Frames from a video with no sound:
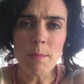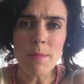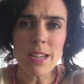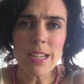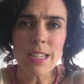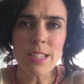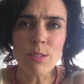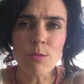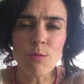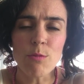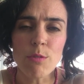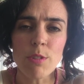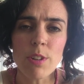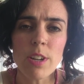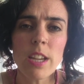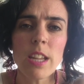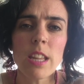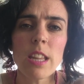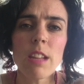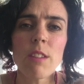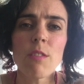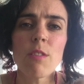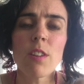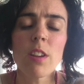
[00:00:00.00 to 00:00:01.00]
is
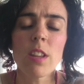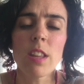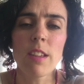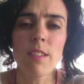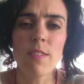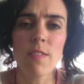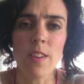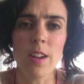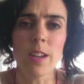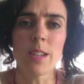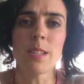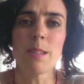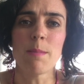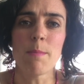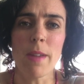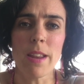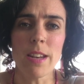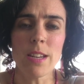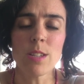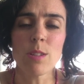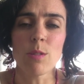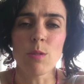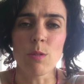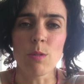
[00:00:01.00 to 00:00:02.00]
really, really
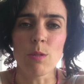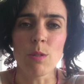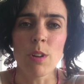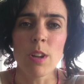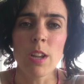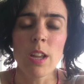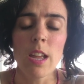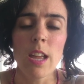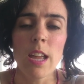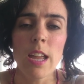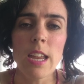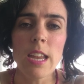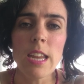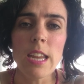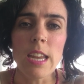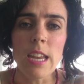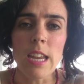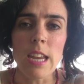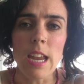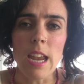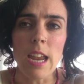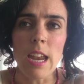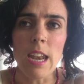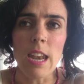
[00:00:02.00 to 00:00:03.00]
fundamental
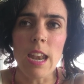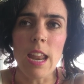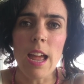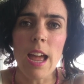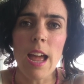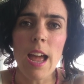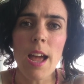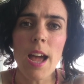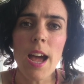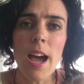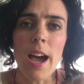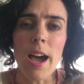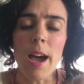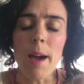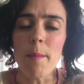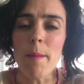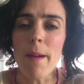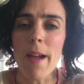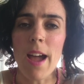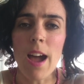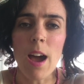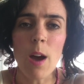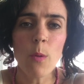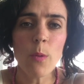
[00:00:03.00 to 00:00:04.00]
in
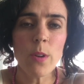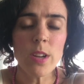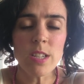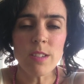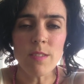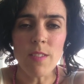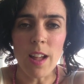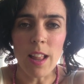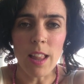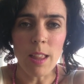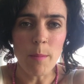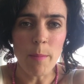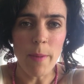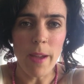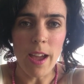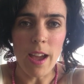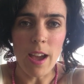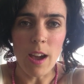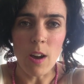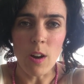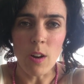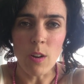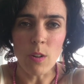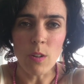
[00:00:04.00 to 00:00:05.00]
how we develop
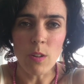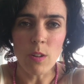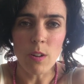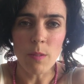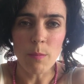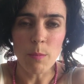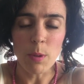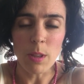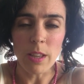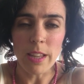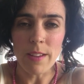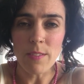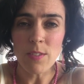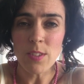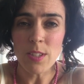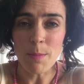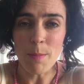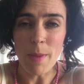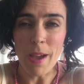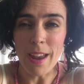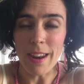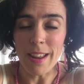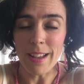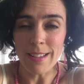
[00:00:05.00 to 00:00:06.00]
our beliefs
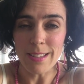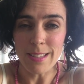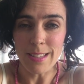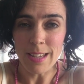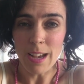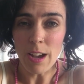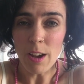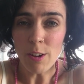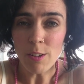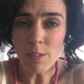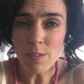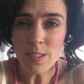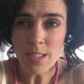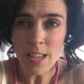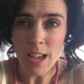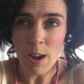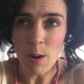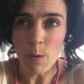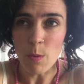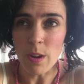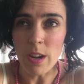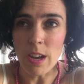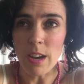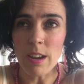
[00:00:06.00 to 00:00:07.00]
about ourselves,
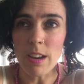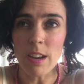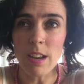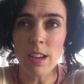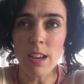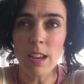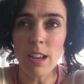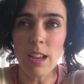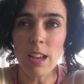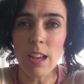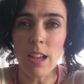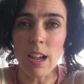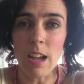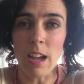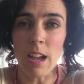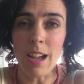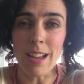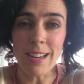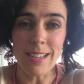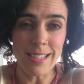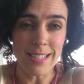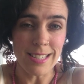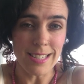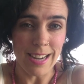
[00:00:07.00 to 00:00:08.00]
how we
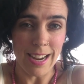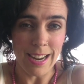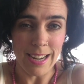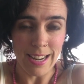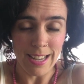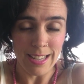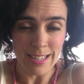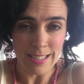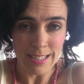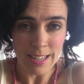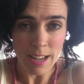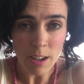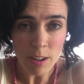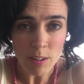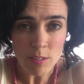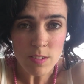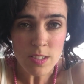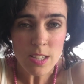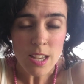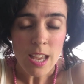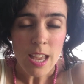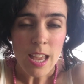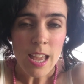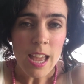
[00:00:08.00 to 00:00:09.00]
understand ourselves,
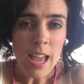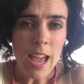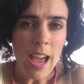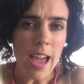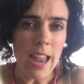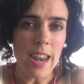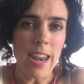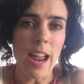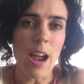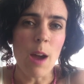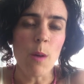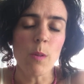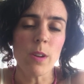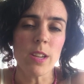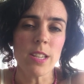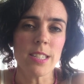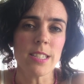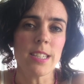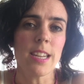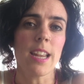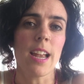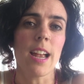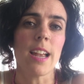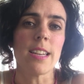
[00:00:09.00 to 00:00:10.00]
and how we
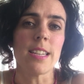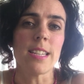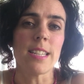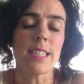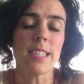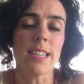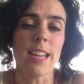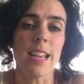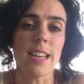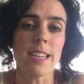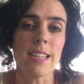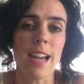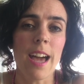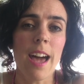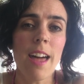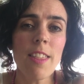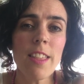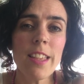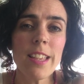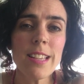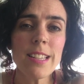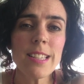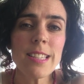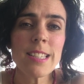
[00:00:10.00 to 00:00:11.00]
understand
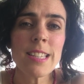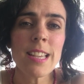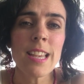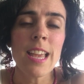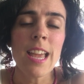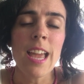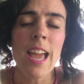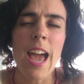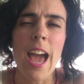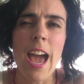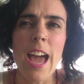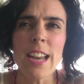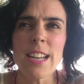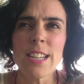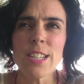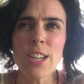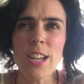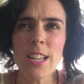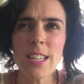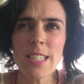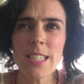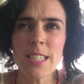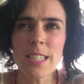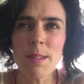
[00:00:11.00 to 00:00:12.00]
others, and
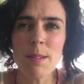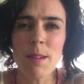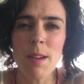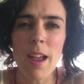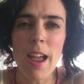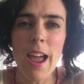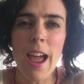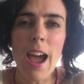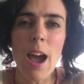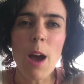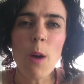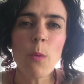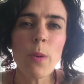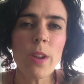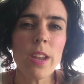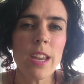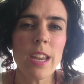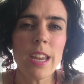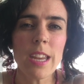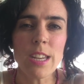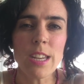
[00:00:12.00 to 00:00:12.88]
just how we